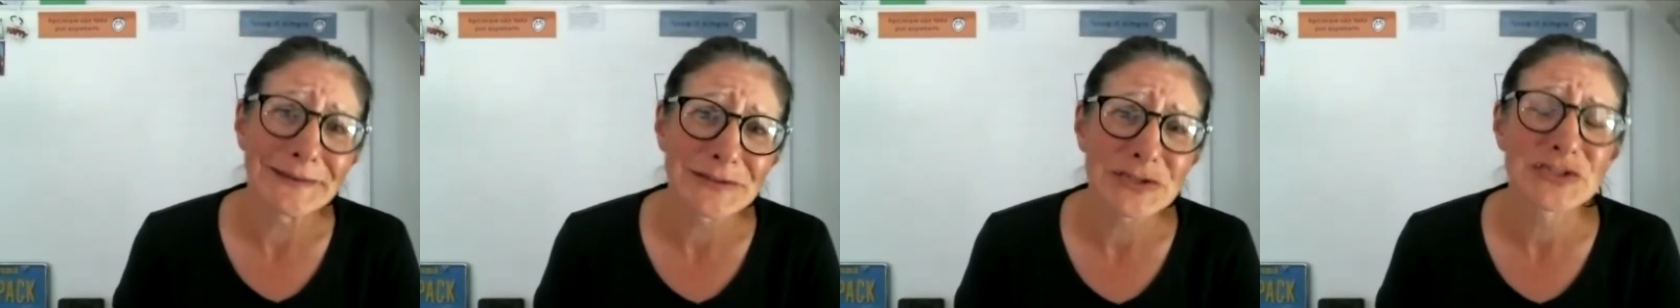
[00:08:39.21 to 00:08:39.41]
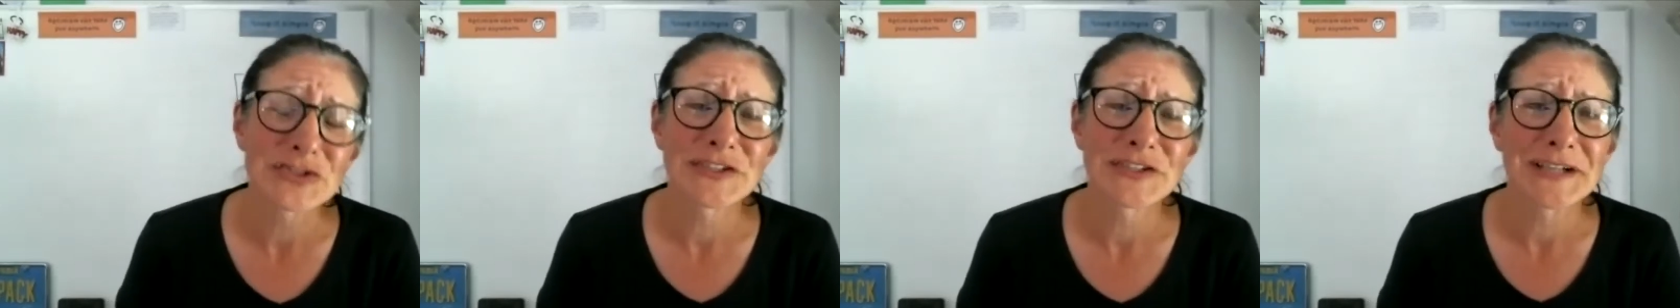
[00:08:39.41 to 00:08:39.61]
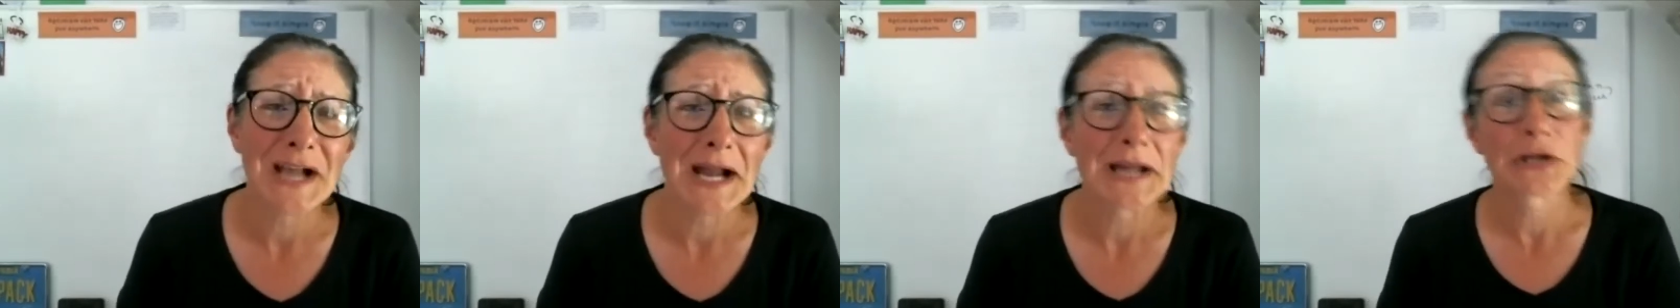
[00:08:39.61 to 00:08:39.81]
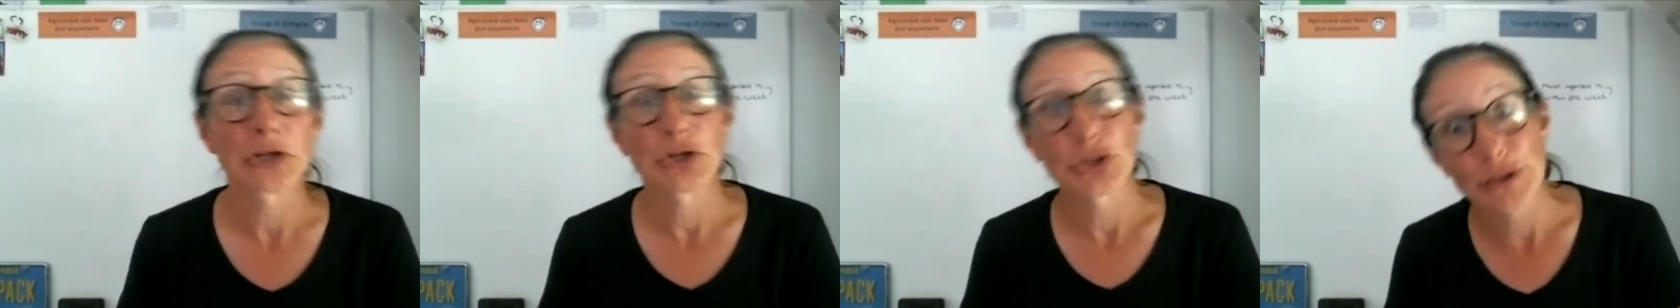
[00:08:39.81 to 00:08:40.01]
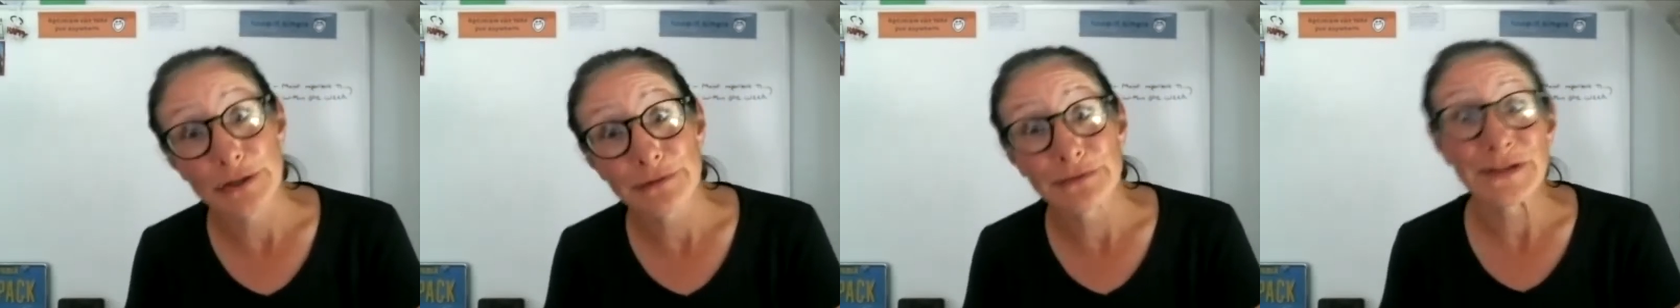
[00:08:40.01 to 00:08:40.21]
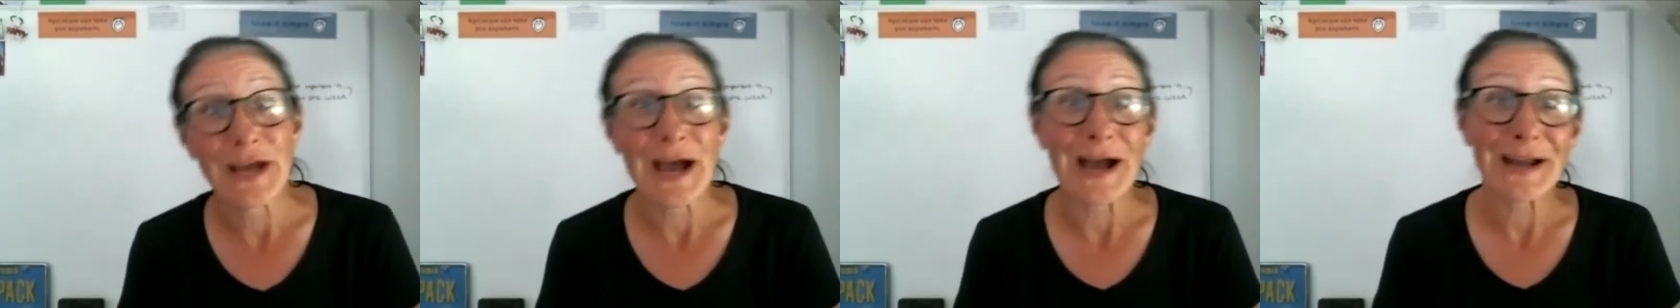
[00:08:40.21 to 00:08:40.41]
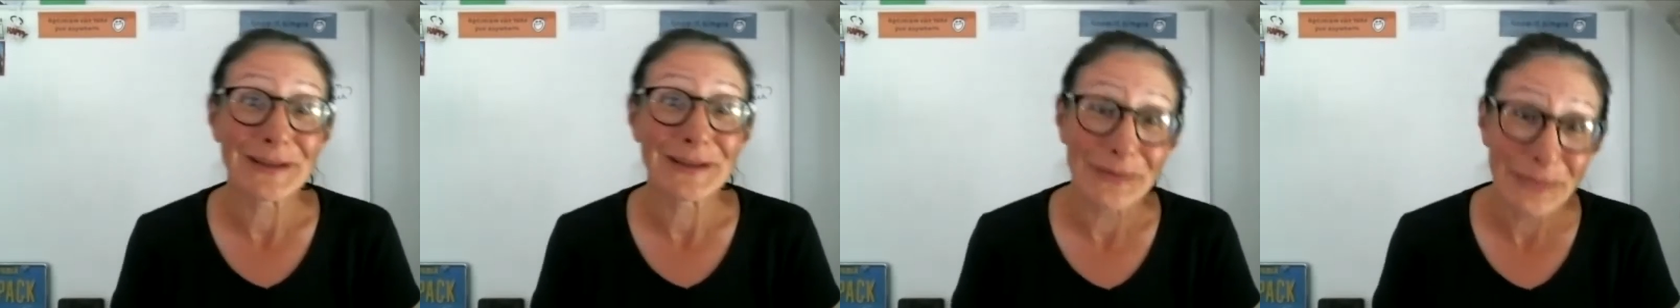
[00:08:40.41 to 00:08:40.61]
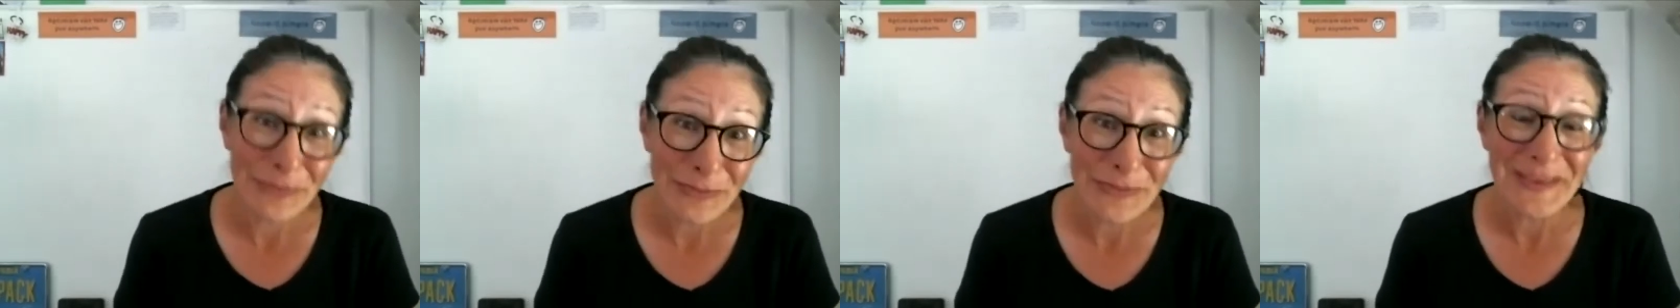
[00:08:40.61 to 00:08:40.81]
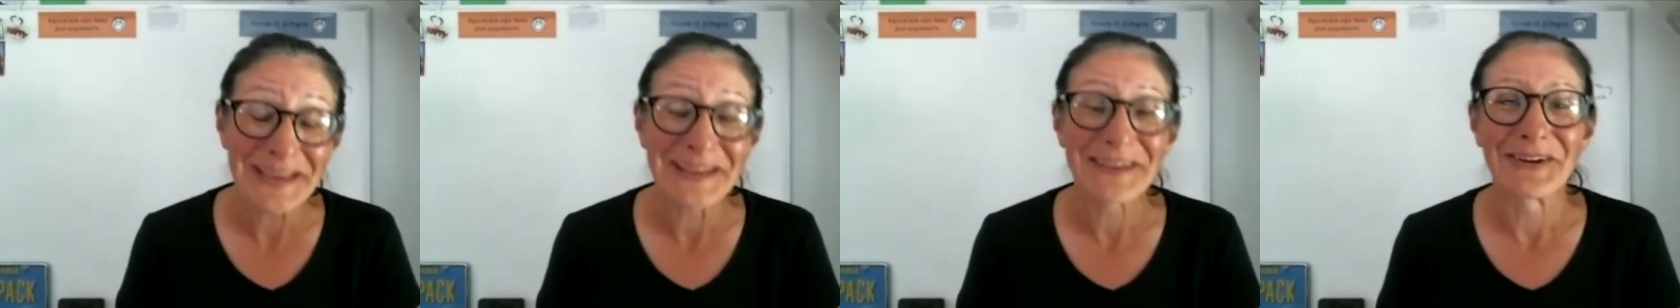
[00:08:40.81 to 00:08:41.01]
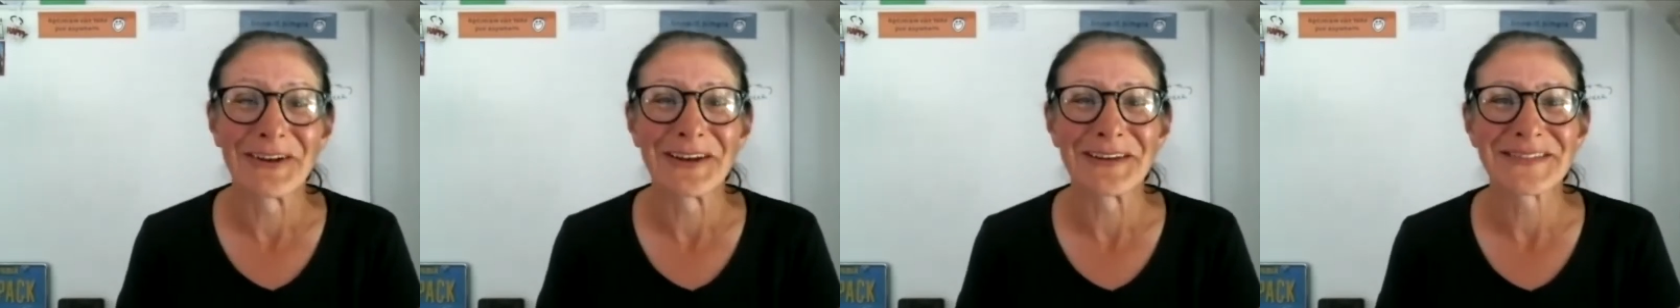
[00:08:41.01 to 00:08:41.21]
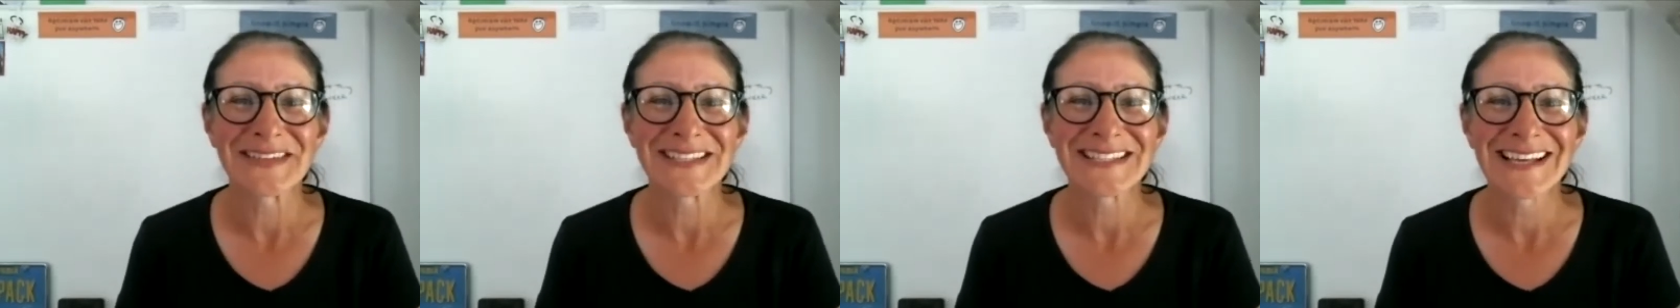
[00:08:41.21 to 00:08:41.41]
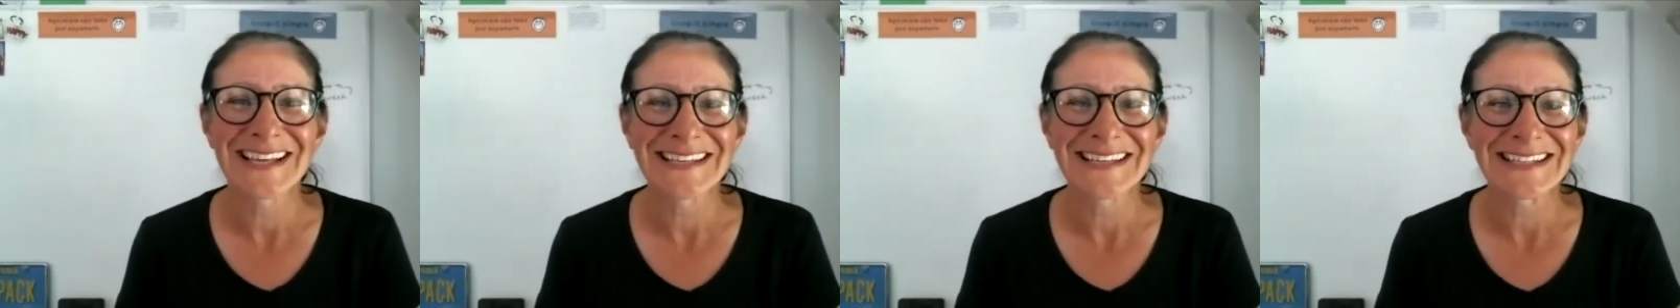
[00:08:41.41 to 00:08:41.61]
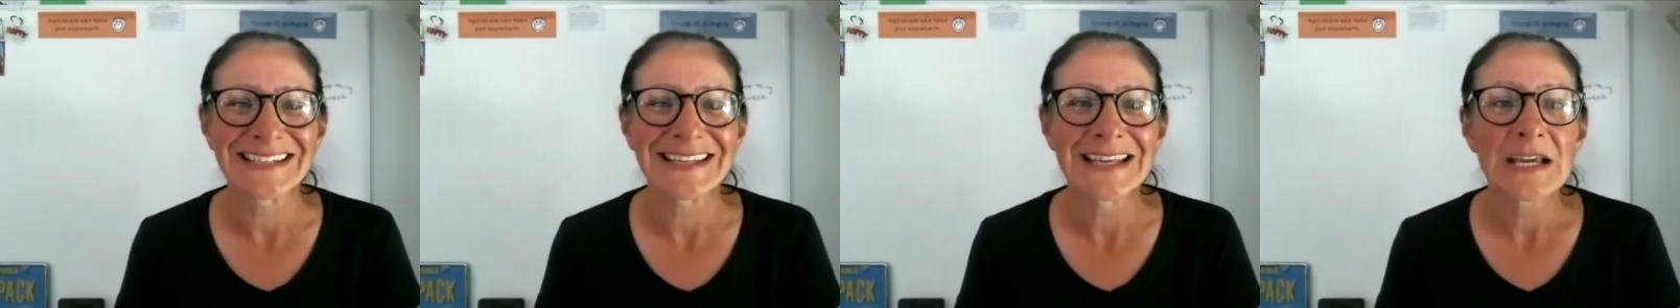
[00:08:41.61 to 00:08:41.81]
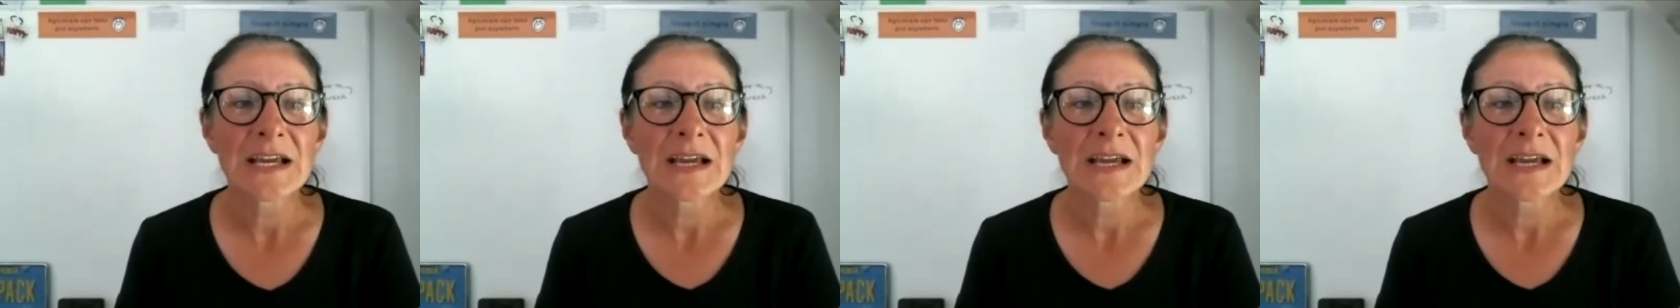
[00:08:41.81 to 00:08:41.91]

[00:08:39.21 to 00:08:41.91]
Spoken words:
just to kind of shift how you think all of a sudden.